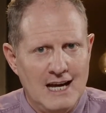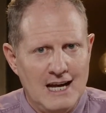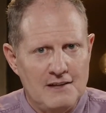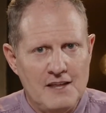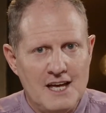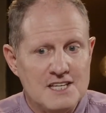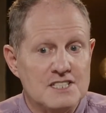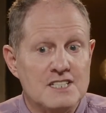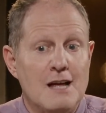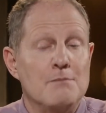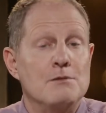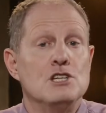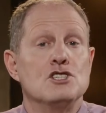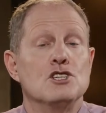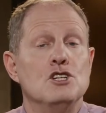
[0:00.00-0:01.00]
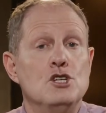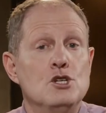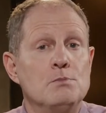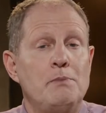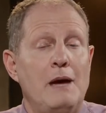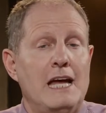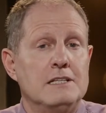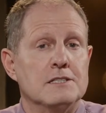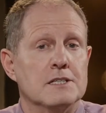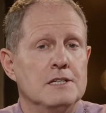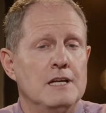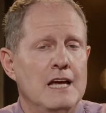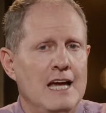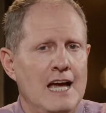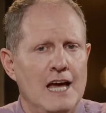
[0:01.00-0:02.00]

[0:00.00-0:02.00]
and they establish a new pattern